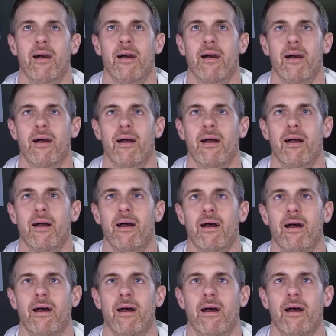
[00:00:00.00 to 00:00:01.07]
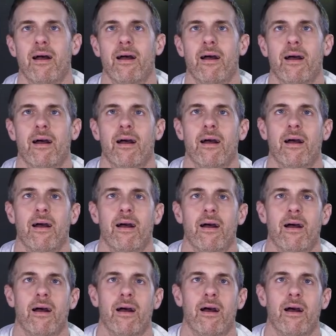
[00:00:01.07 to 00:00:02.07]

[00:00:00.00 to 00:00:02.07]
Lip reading: The person shown says nothing.